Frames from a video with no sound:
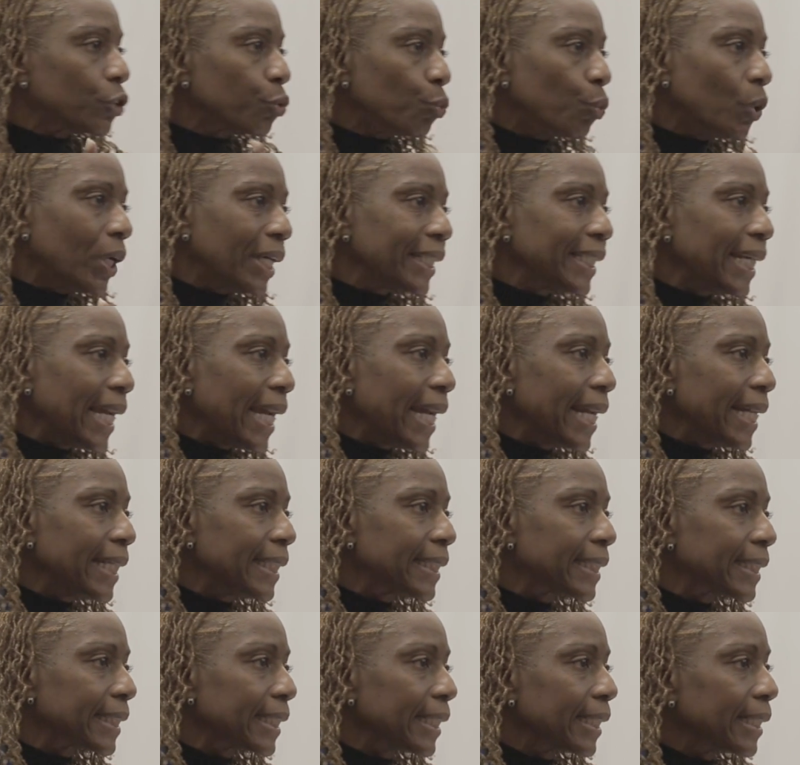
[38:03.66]
is one
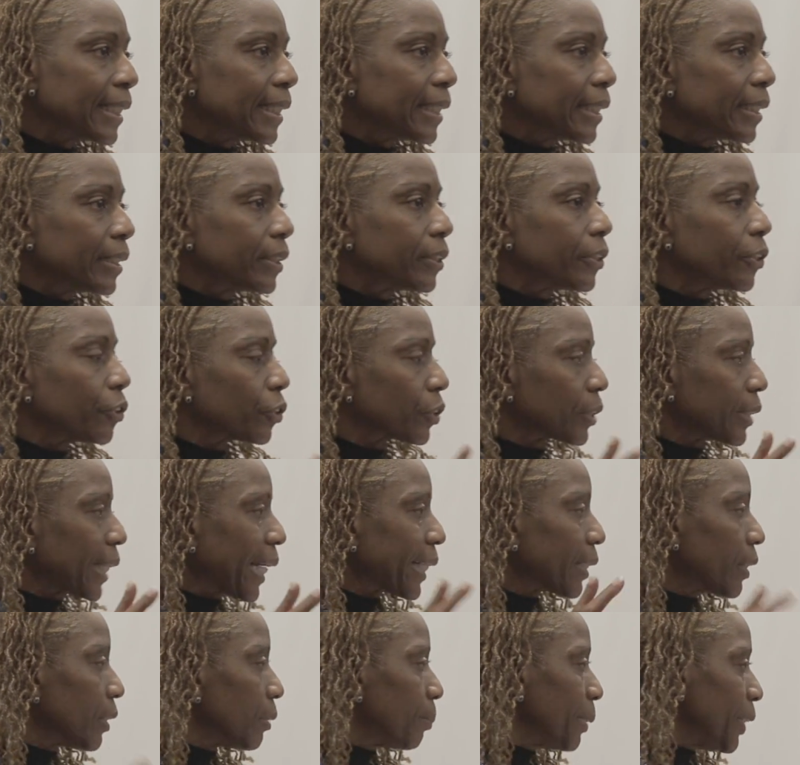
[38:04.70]
ACE, there's
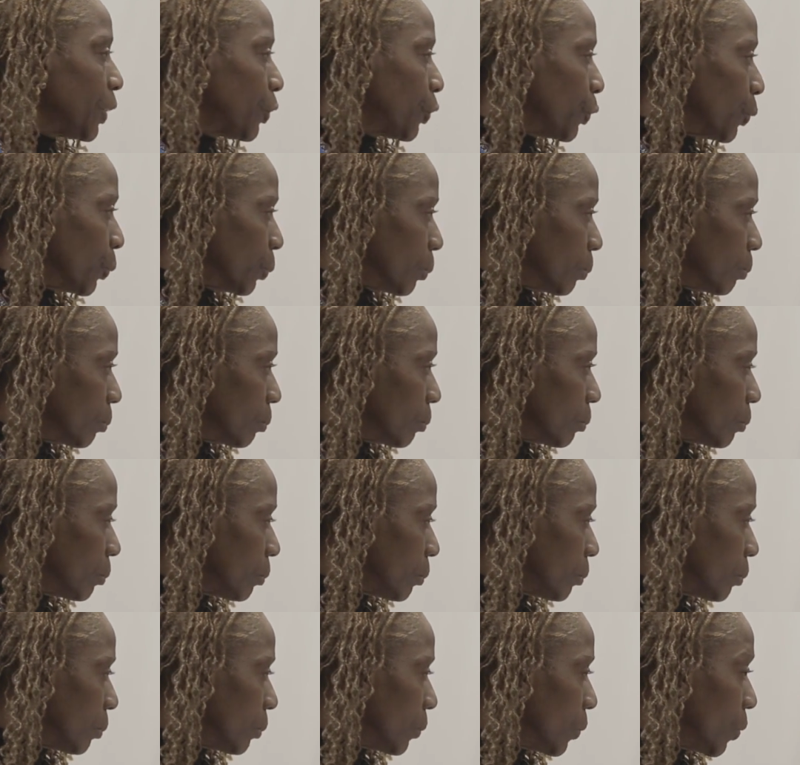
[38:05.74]
likely to be 2.
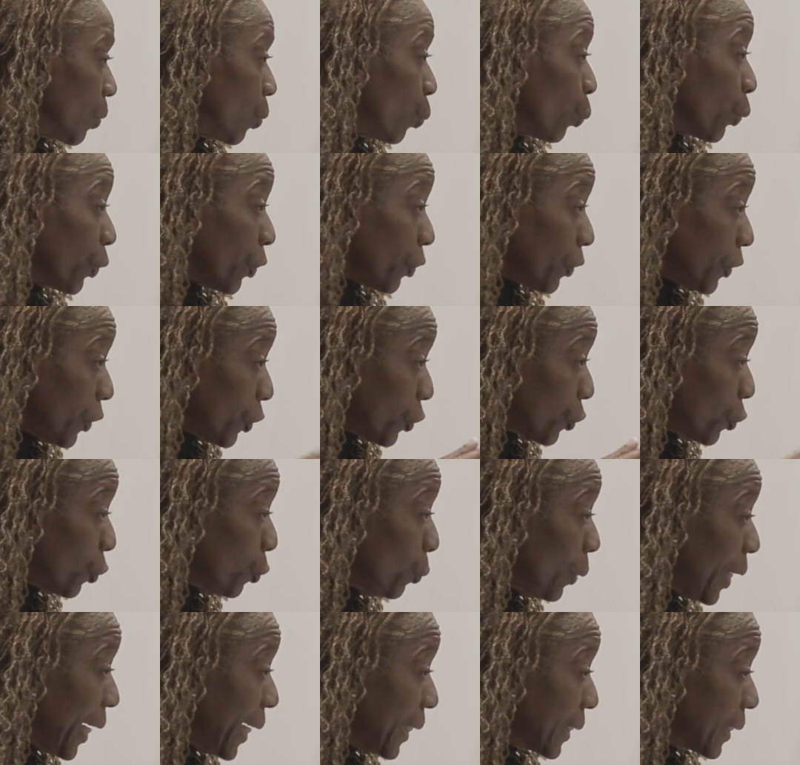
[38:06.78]
Where there are
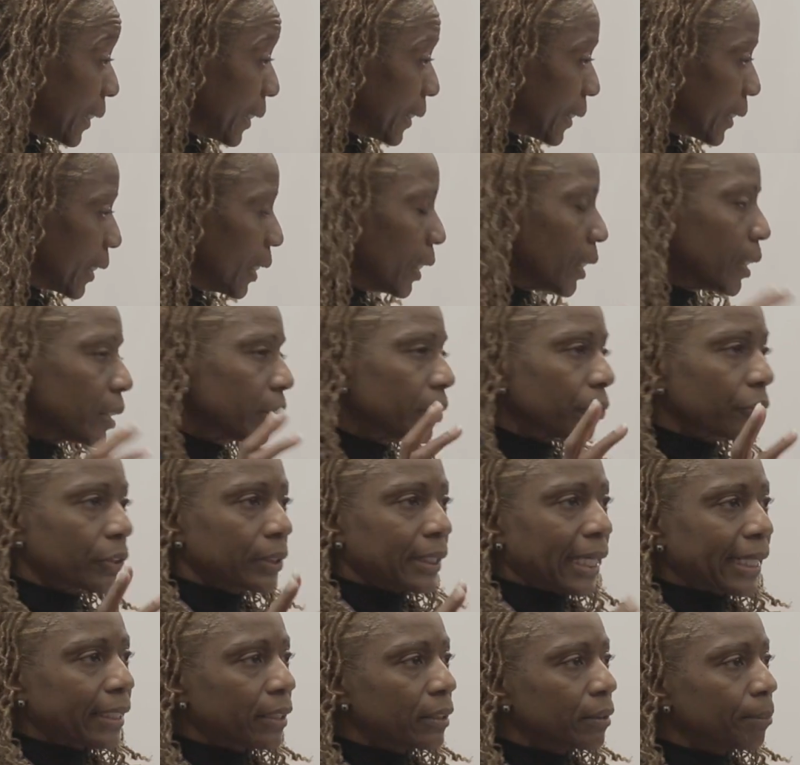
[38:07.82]
2 ACEs,
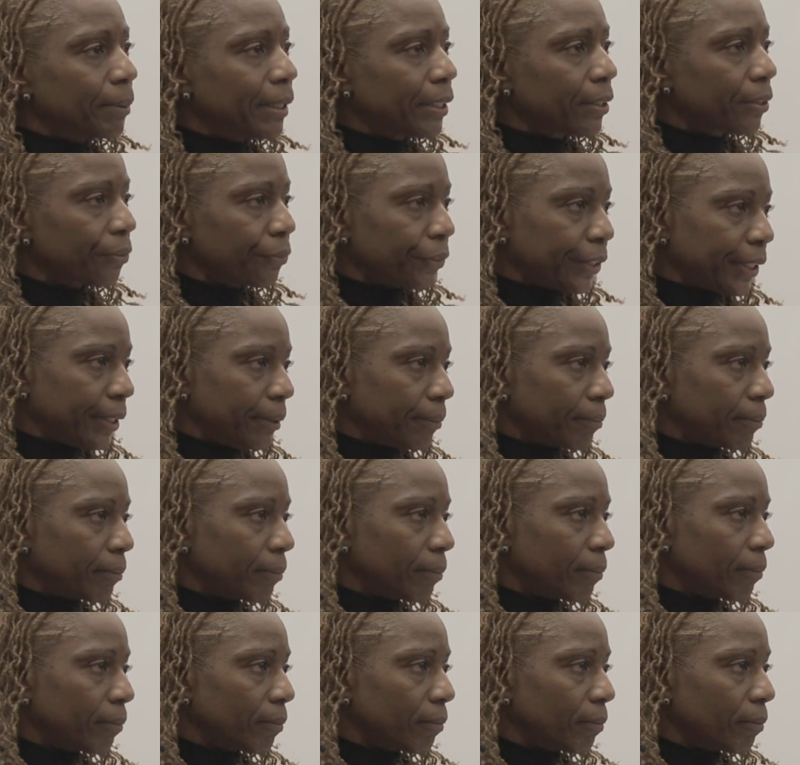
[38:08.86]
there's likely to be 3.
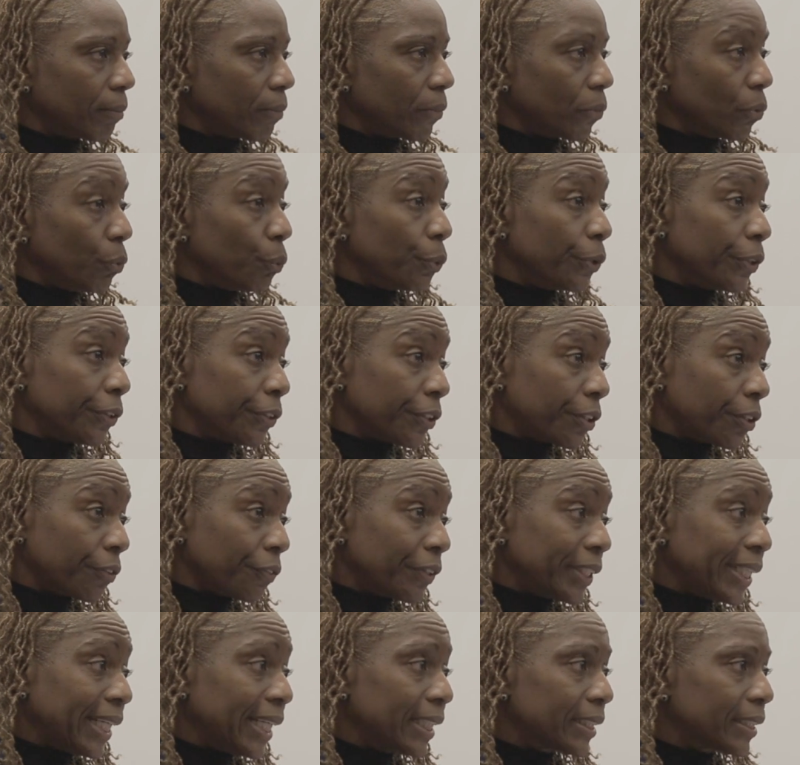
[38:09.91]
Where there are
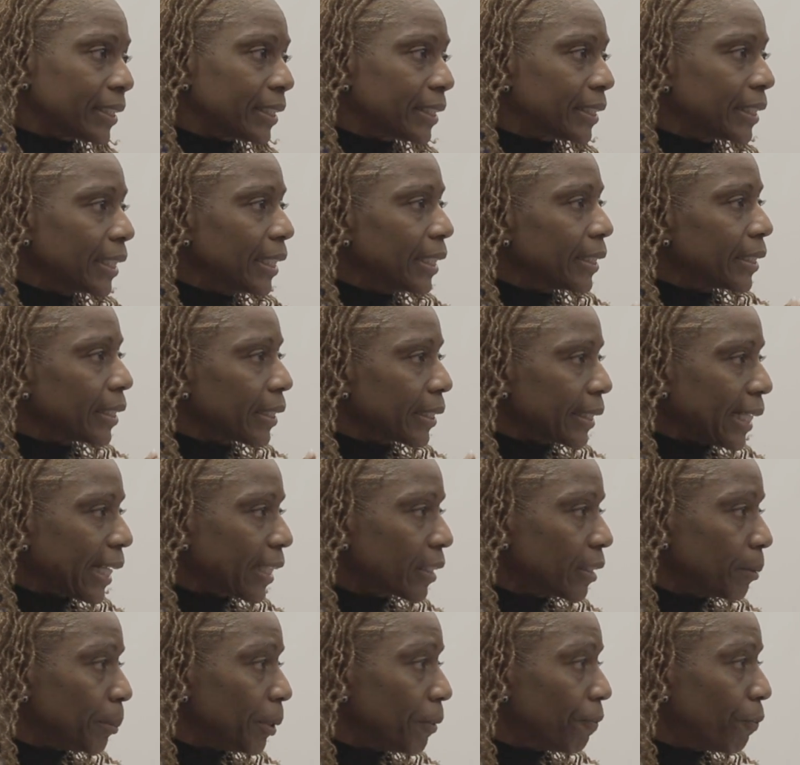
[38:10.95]
3 ACEs, there's
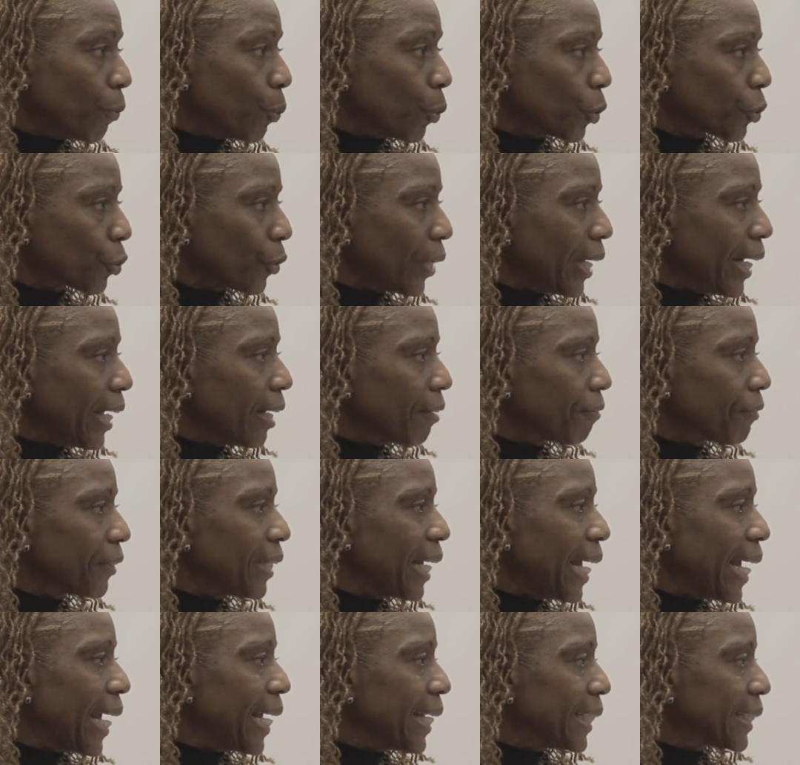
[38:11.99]
likely to be 4. So
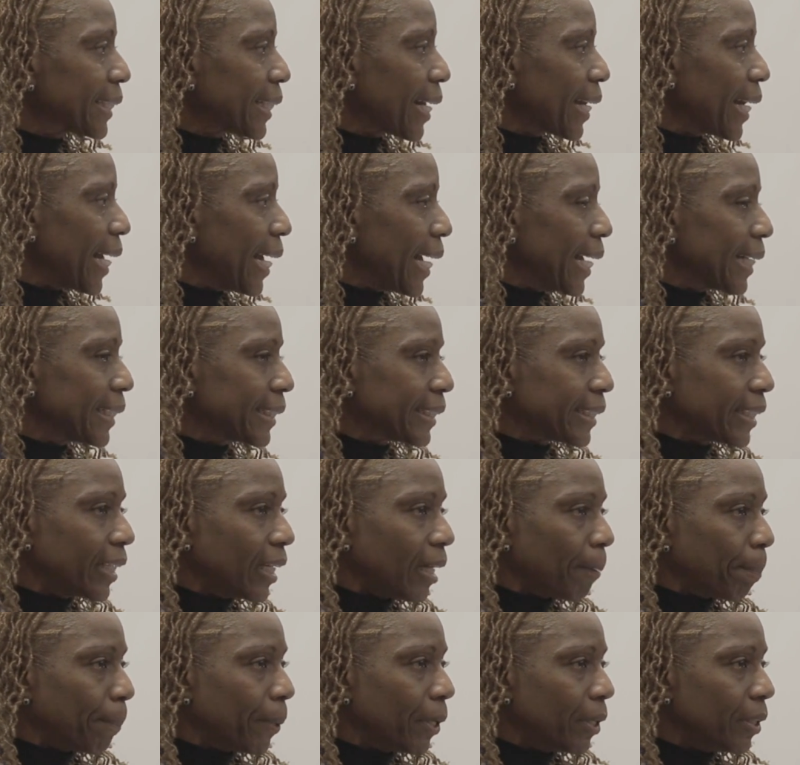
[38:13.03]
every ACE that adds
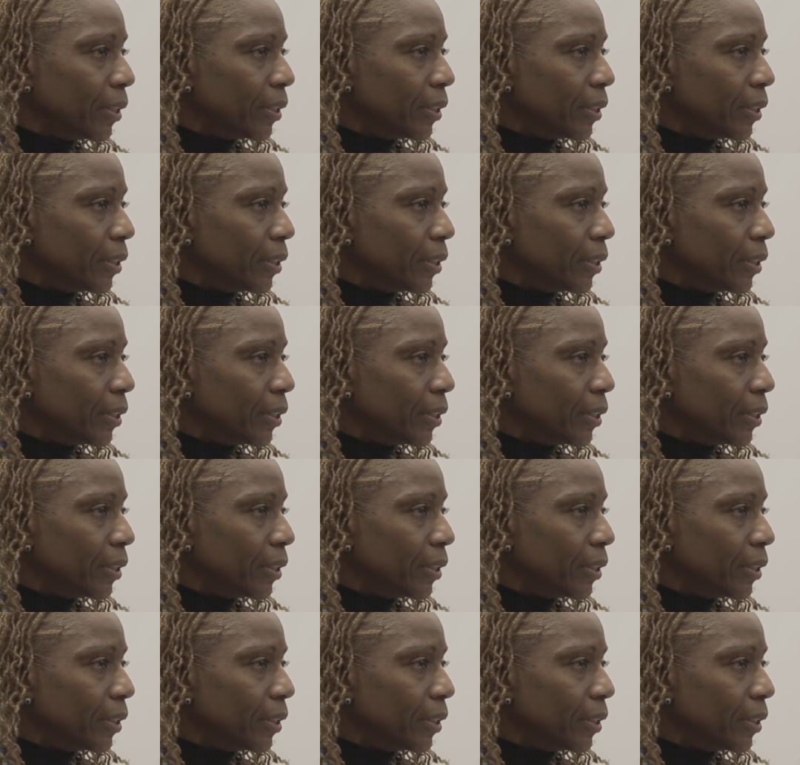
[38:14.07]
up